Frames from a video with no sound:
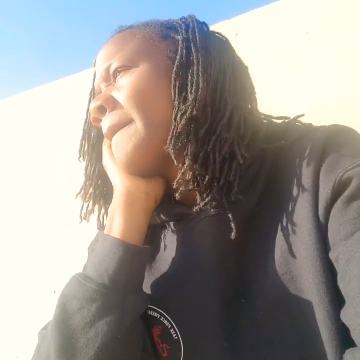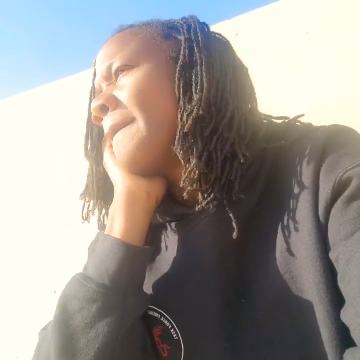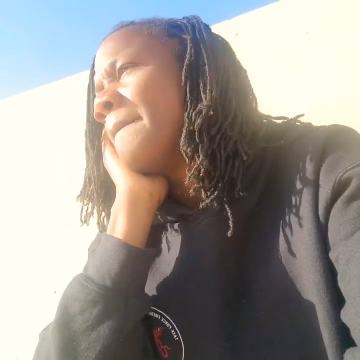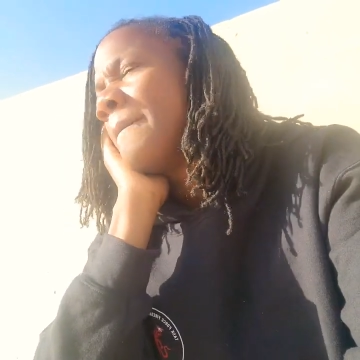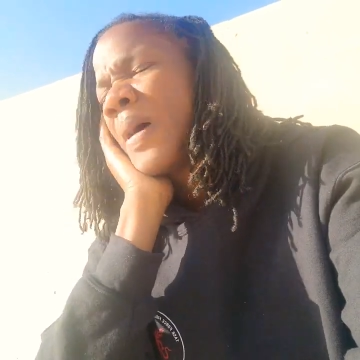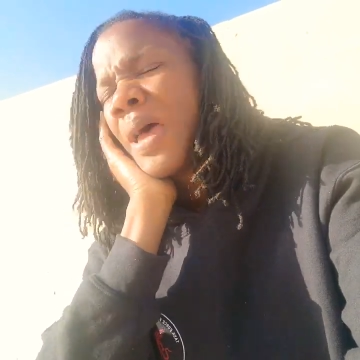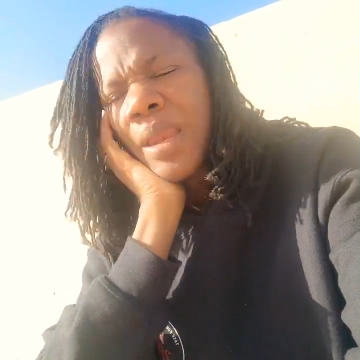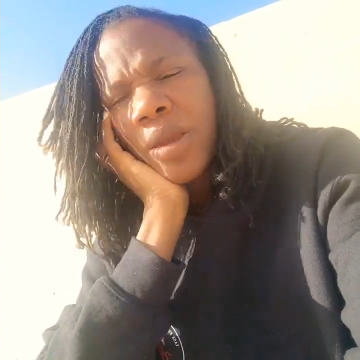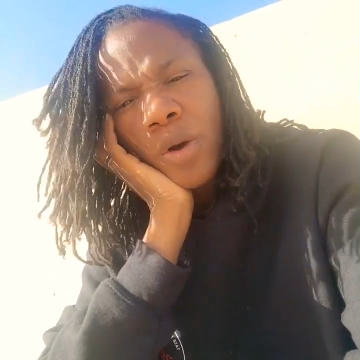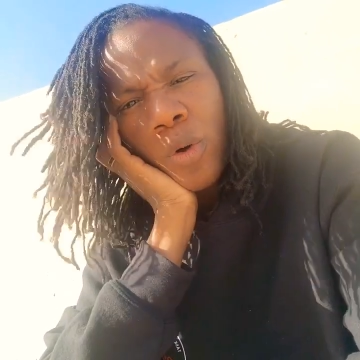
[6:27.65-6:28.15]

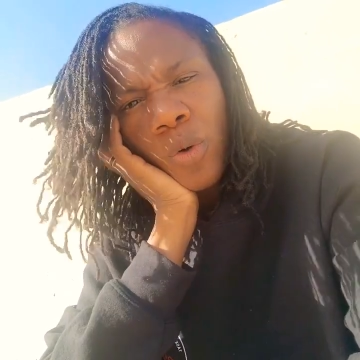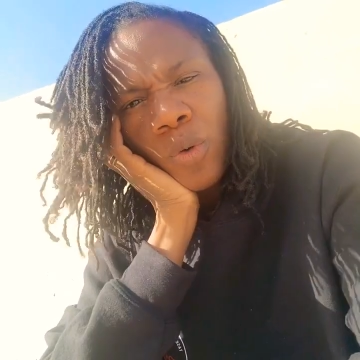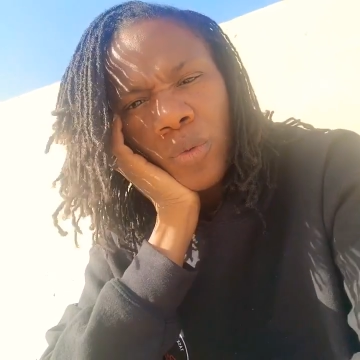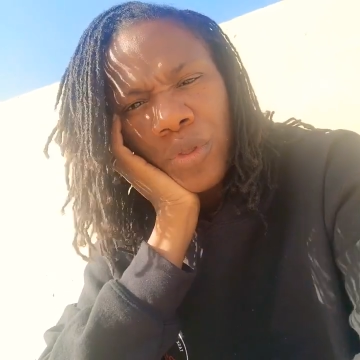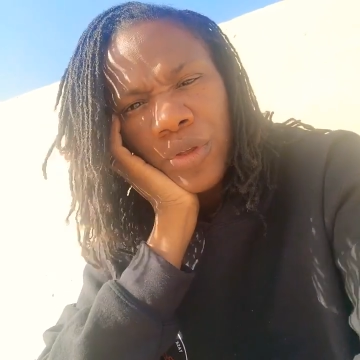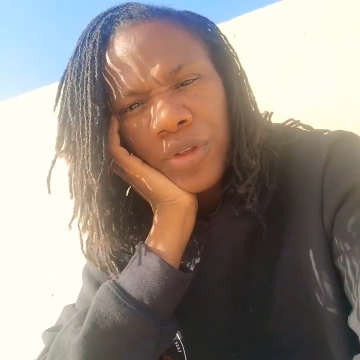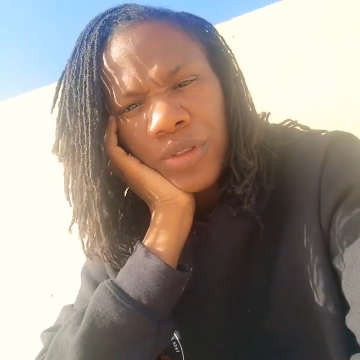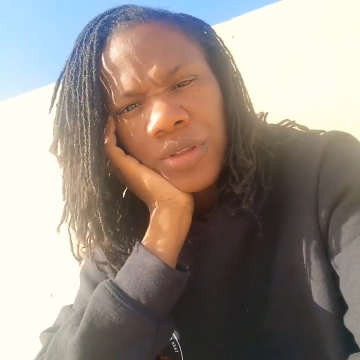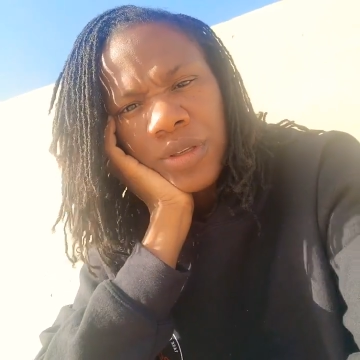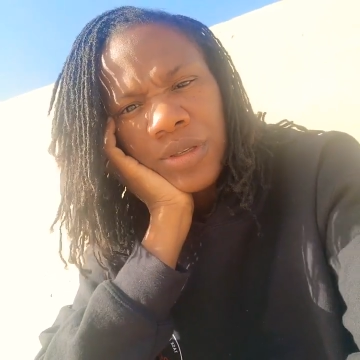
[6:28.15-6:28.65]
men hold
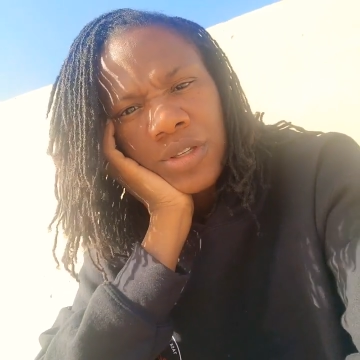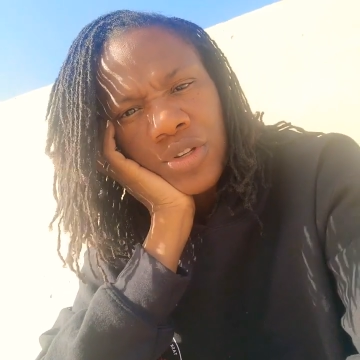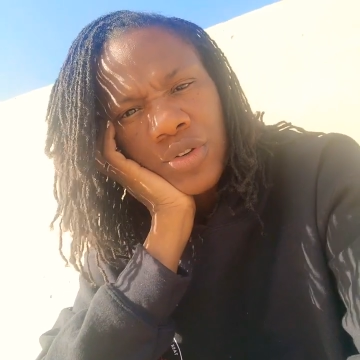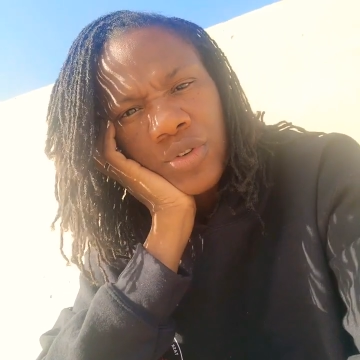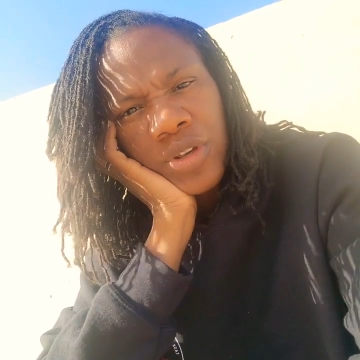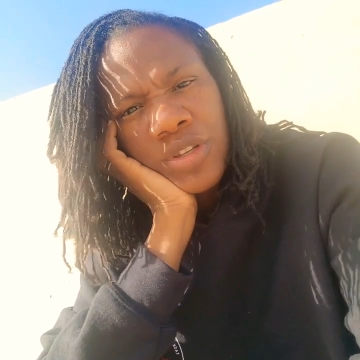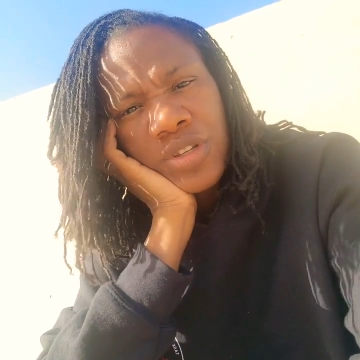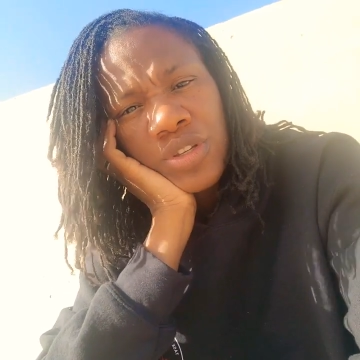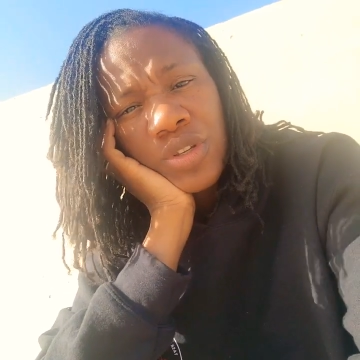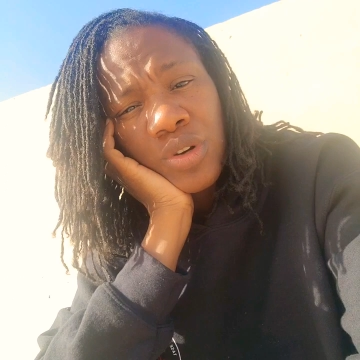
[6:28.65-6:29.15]
the
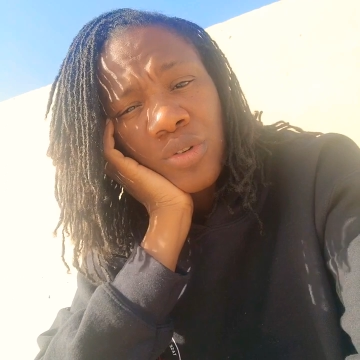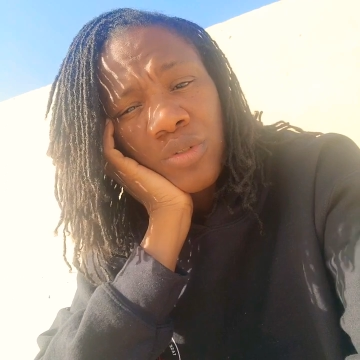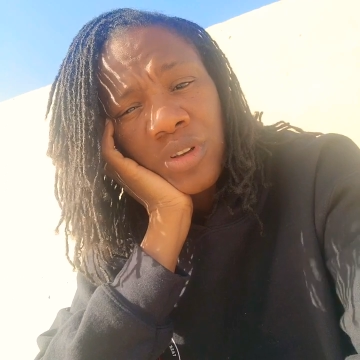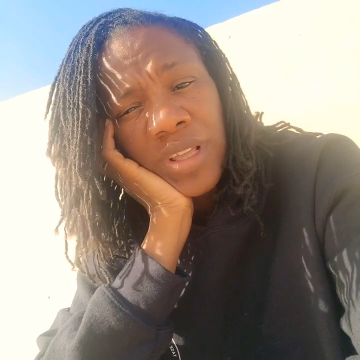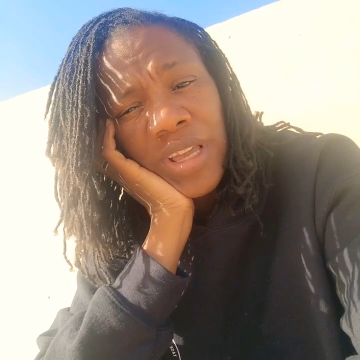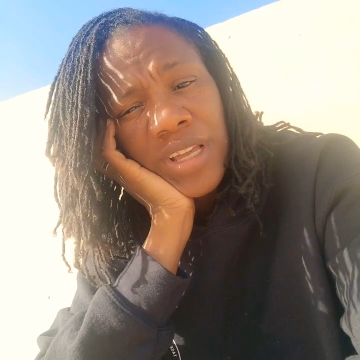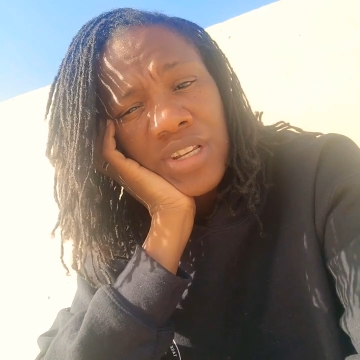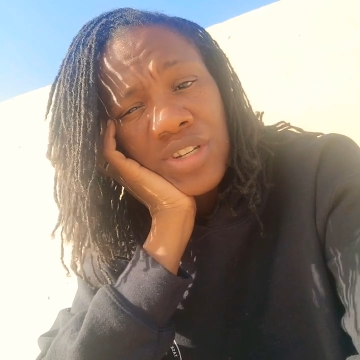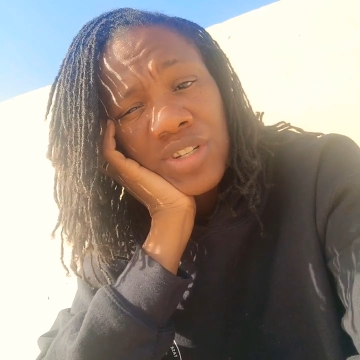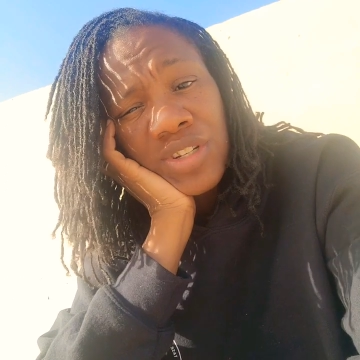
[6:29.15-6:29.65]
strings to the
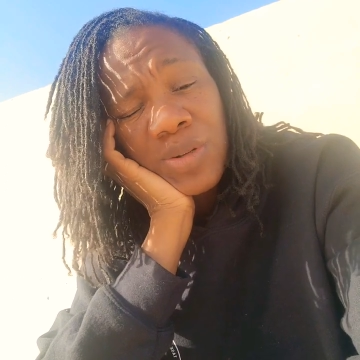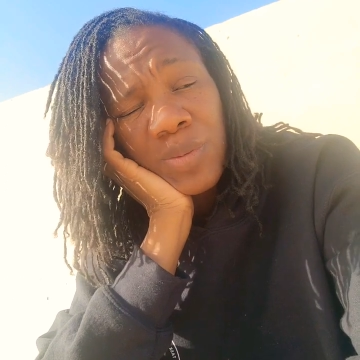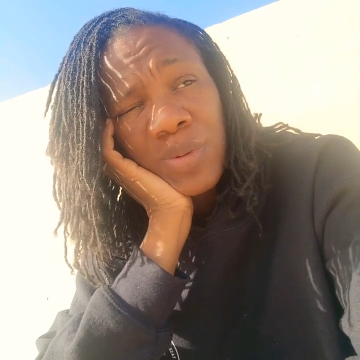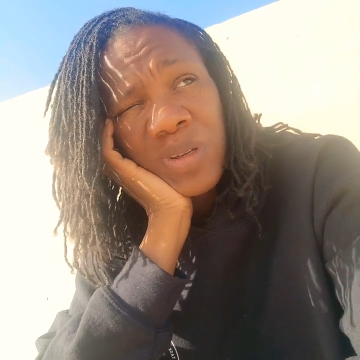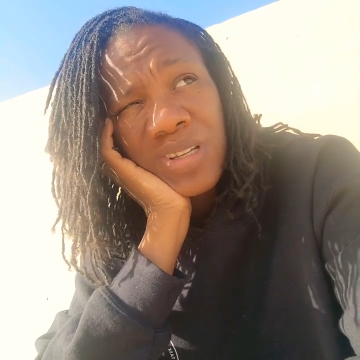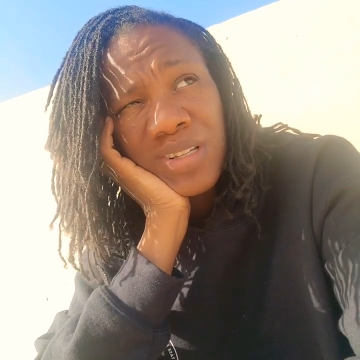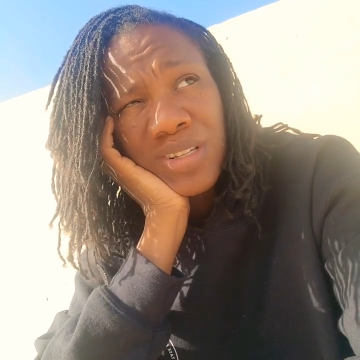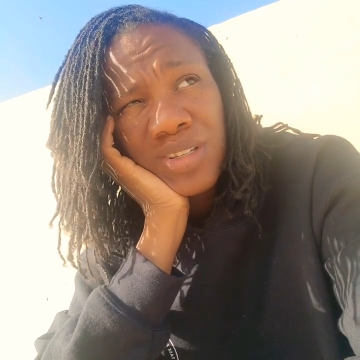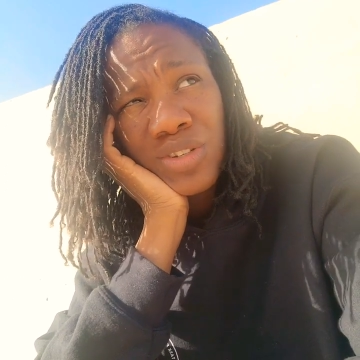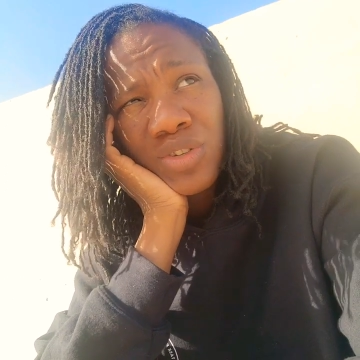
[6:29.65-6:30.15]
relationship,
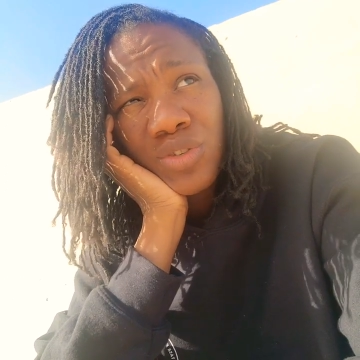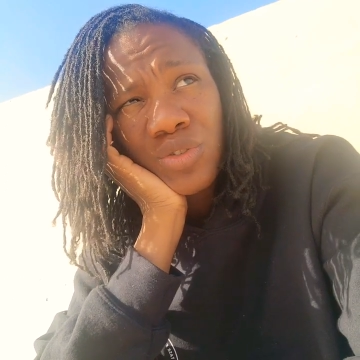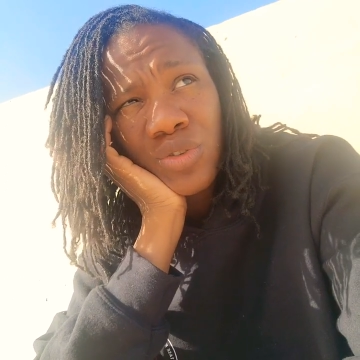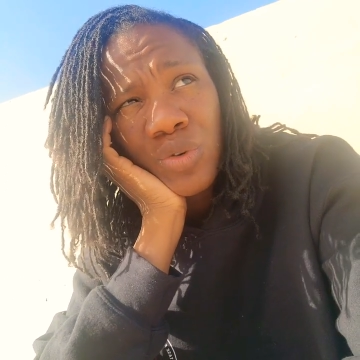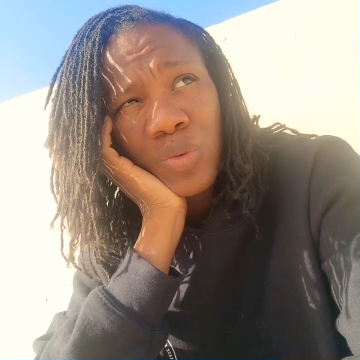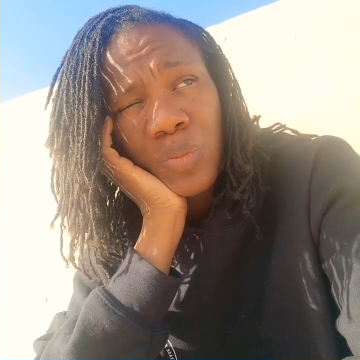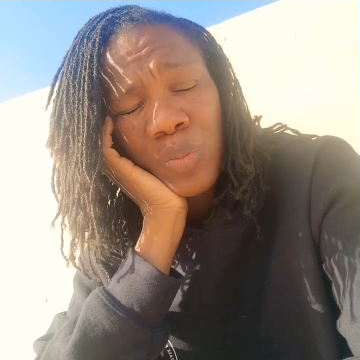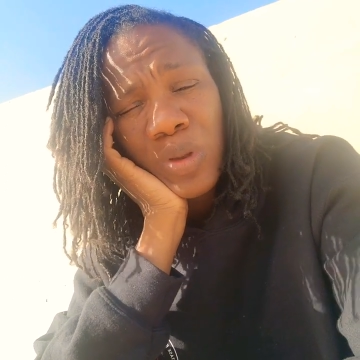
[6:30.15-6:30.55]
because it's true.